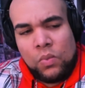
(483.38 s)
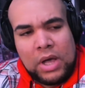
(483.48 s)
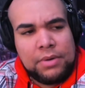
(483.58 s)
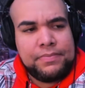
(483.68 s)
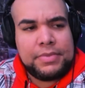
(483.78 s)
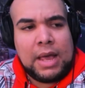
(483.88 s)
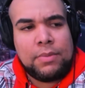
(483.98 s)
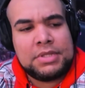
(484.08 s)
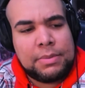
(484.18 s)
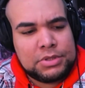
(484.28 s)
Well,
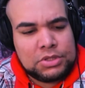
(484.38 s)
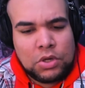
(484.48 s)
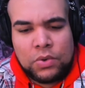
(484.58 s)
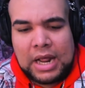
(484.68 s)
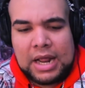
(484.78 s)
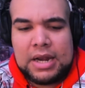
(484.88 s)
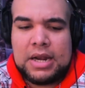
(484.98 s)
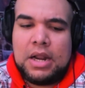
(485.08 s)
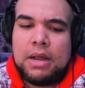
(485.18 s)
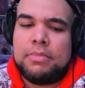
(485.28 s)
that was episode
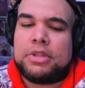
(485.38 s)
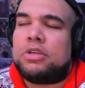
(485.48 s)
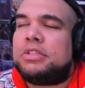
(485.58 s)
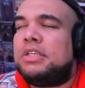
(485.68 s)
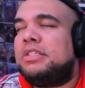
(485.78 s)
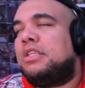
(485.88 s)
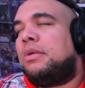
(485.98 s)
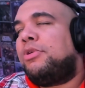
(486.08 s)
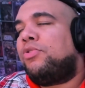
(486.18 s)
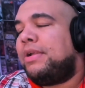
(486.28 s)
number 13, season
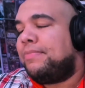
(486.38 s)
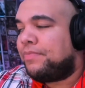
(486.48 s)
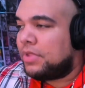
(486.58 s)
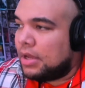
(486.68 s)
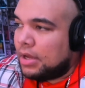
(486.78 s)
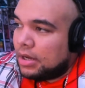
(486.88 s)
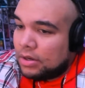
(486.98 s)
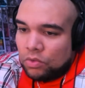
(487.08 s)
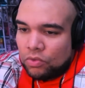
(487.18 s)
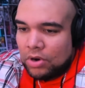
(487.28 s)
number 3.
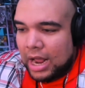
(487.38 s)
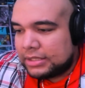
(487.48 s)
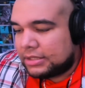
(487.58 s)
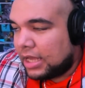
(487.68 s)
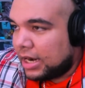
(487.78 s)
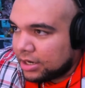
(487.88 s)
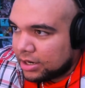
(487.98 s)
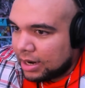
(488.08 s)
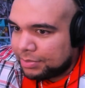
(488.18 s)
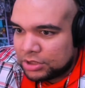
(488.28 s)
Rock solid
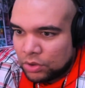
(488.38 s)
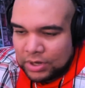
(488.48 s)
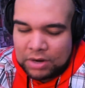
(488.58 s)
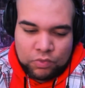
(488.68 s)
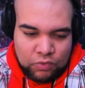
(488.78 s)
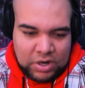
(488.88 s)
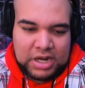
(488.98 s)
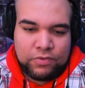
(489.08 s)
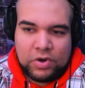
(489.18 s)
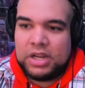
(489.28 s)
good episode. I
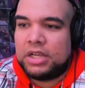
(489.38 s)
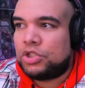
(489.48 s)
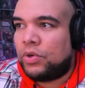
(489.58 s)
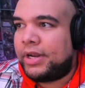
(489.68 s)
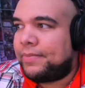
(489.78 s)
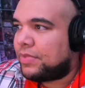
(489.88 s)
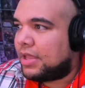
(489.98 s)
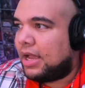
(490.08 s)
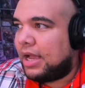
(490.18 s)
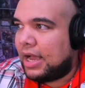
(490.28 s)
really, really enjoyed it.
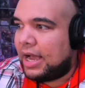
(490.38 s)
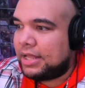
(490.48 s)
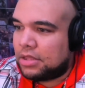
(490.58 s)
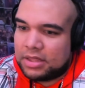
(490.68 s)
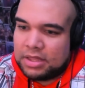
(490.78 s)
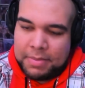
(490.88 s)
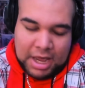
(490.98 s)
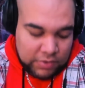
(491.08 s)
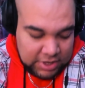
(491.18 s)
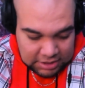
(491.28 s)
I thought the
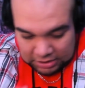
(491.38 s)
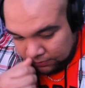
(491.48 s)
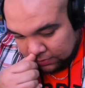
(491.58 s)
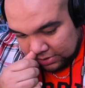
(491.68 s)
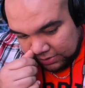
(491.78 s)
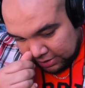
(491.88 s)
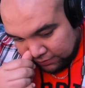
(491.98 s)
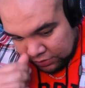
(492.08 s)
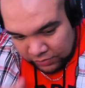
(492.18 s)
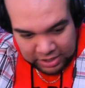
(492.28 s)
ballerina stuff
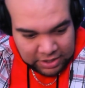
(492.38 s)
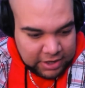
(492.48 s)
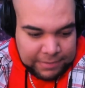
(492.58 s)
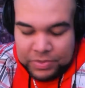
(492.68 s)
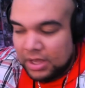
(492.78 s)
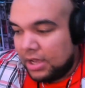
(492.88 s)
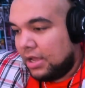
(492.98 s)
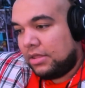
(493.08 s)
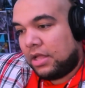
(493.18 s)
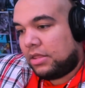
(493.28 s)
was really good.
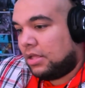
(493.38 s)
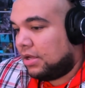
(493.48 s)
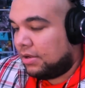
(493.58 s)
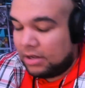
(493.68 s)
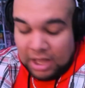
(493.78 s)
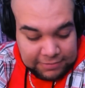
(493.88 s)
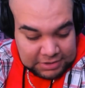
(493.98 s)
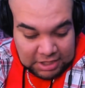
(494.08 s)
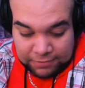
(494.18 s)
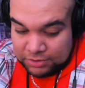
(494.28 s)
Thought the love
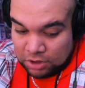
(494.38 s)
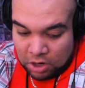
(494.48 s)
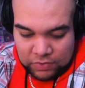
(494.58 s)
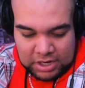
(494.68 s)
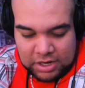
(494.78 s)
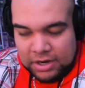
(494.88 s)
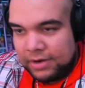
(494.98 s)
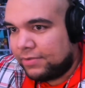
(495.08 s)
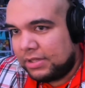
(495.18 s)
stuff was all really good.